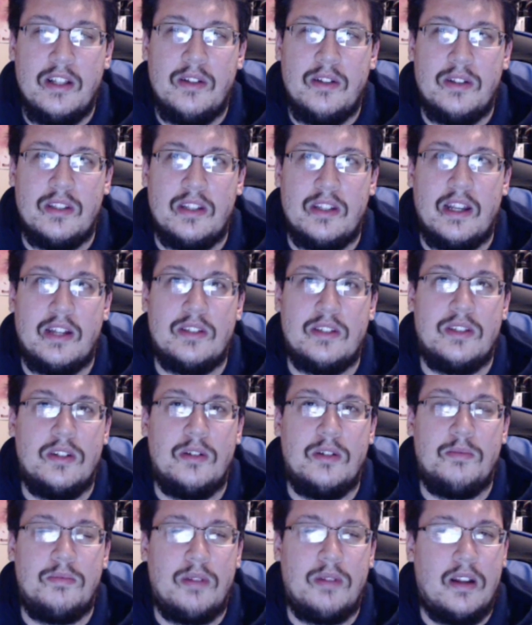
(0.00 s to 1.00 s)
is it Yakuza
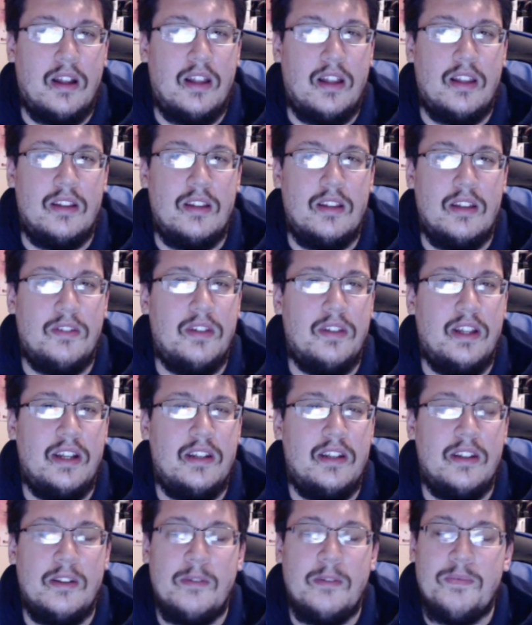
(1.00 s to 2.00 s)
no,
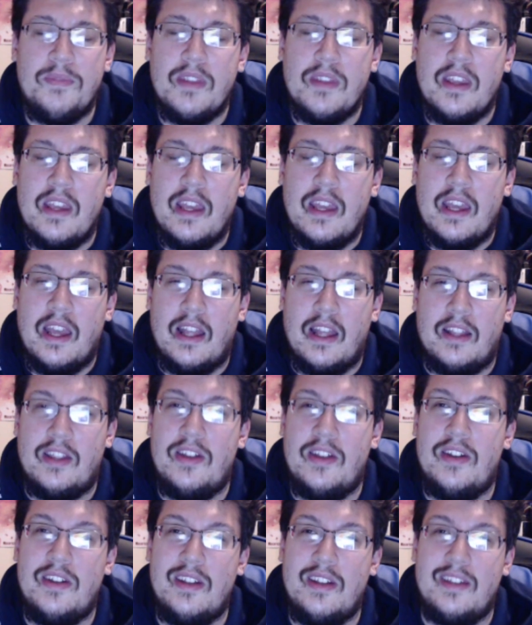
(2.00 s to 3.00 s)
Neverland?
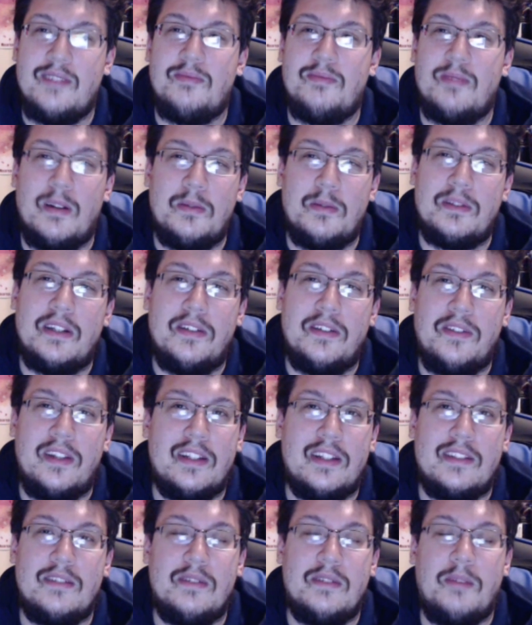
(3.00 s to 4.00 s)
Promise Neverland,
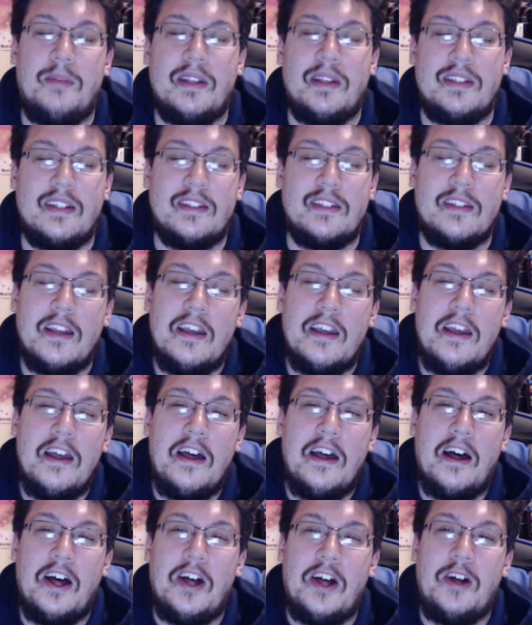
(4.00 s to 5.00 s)
it makes sense.
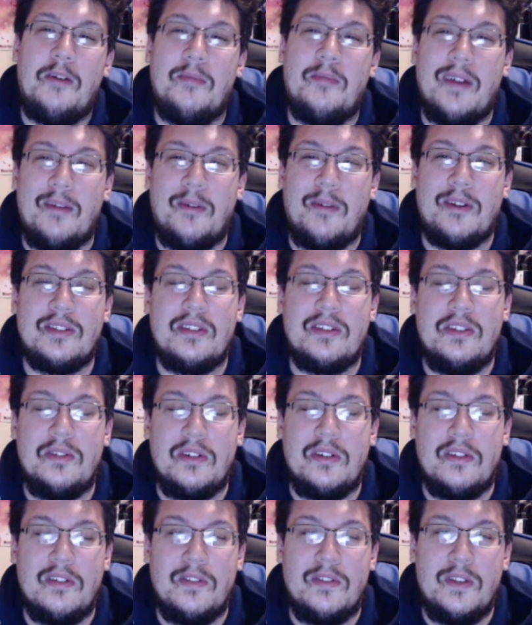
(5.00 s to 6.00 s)
I'm also
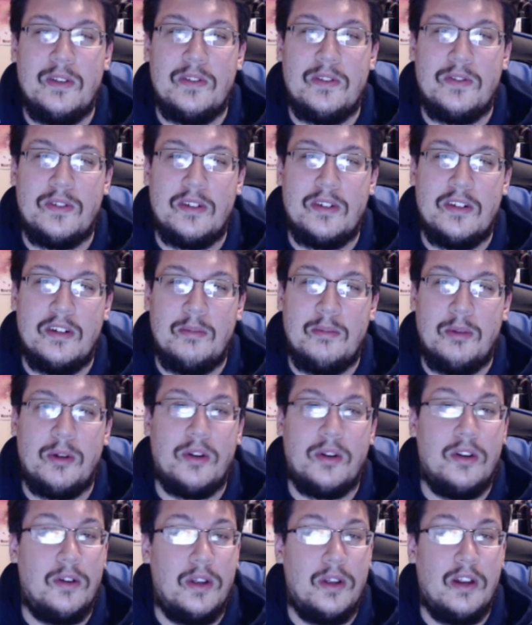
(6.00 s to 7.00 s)
doing reviews for Boku
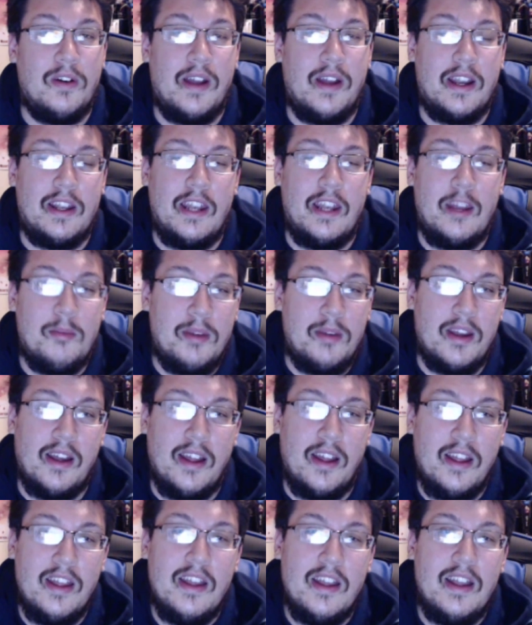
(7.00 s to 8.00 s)
no Hero Academia
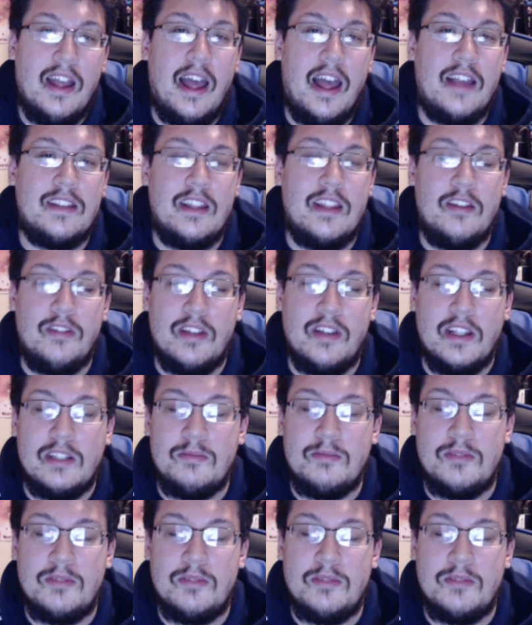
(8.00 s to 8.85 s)
as they release